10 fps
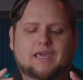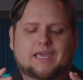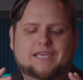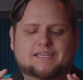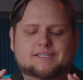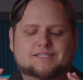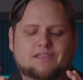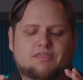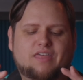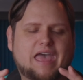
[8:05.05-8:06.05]
is
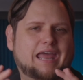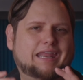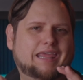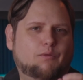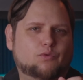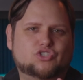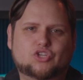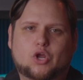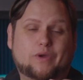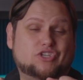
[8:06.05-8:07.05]
that it was,
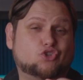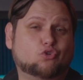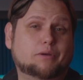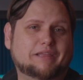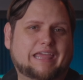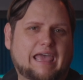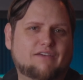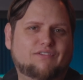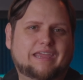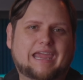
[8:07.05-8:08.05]
extremely
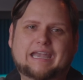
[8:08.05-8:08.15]
heavy